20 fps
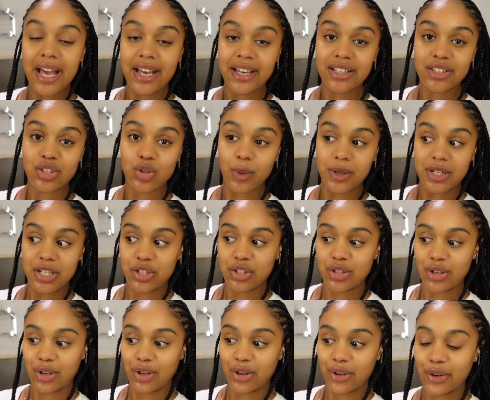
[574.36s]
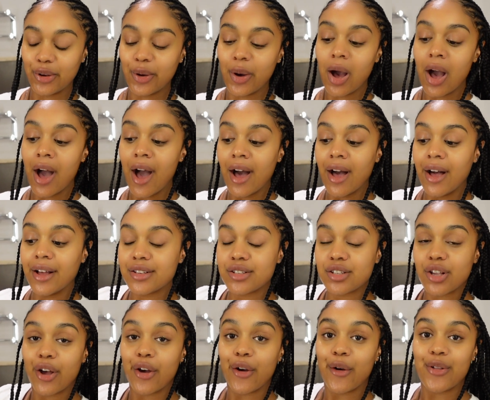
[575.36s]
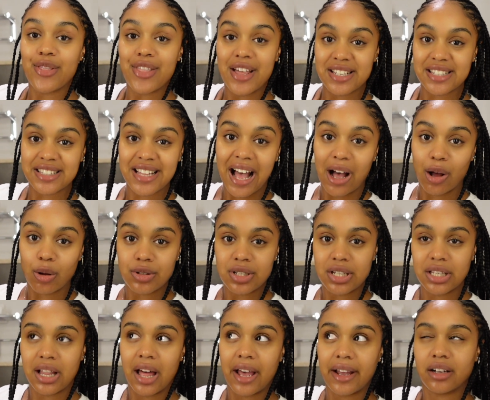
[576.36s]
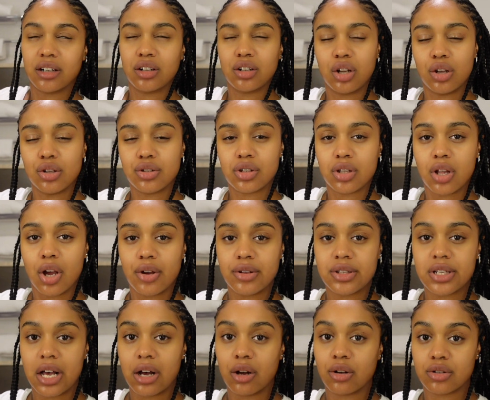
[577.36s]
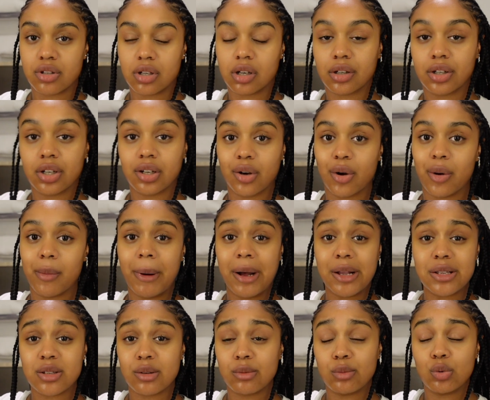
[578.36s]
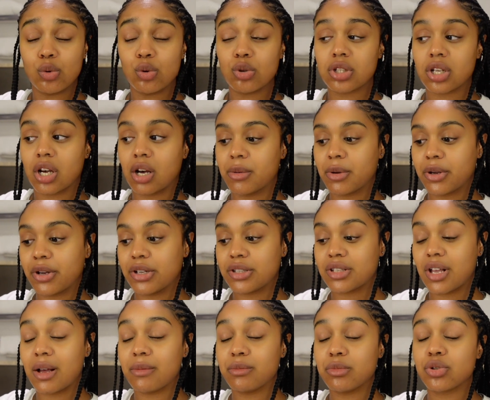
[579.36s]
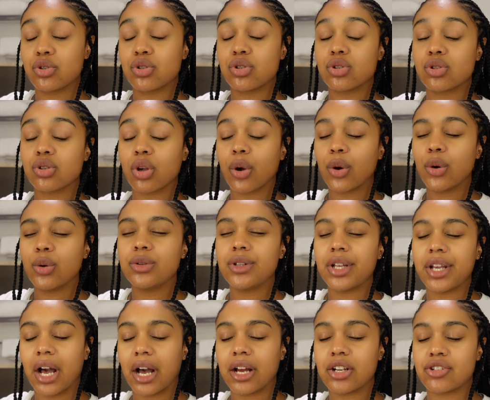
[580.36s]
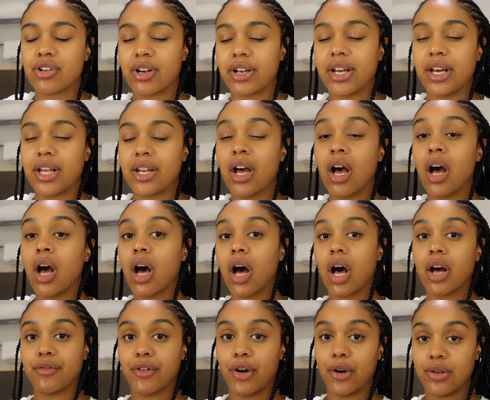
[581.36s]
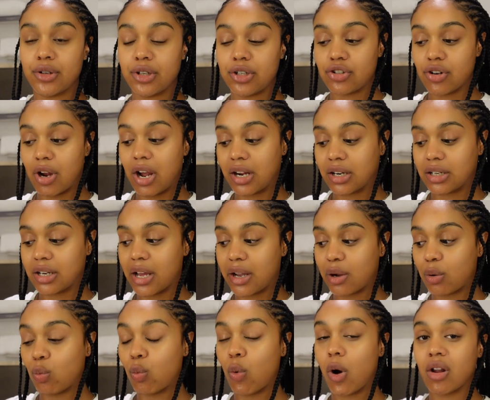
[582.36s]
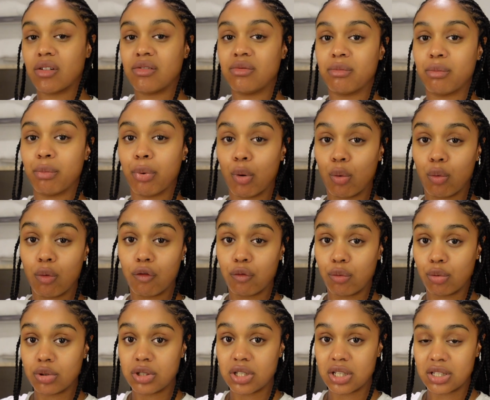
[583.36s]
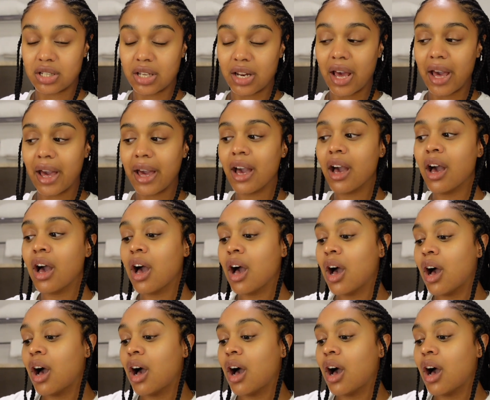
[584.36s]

8.22 so there's an Aldi like close to the hotel, so I'm gonna go and buy some water because I'm so dehydrated. I've only drank like one bottle of water today,